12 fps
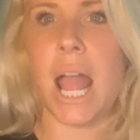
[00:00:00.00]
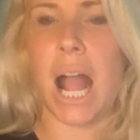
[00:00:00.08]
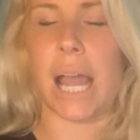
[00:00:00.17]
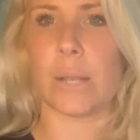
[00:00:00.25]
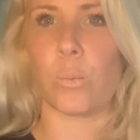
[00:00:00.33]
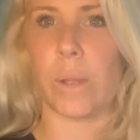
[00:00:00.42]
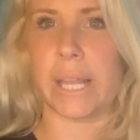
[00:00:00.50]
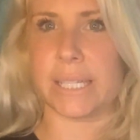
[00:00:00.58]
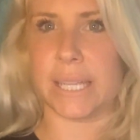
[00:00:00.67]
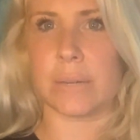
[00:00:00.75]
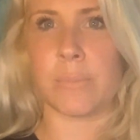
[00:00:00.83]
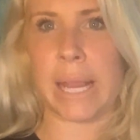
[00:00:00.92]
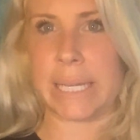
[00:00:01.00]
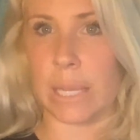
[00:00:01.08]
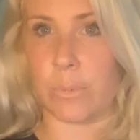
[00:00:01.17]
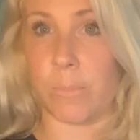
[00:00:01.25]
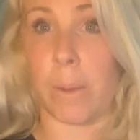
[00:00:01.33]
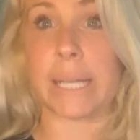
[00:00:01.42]
I went in my
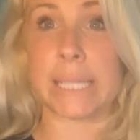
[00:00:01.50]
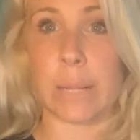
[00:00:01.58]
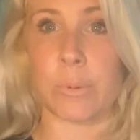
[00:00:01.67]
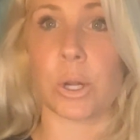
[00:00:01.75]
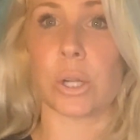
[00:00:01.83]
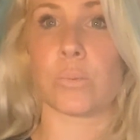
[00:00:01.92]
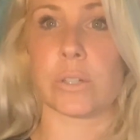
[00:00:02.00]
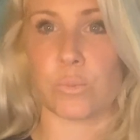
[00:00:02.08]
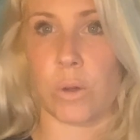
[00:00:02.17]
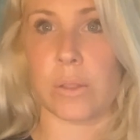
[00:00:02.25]
neighborhood was one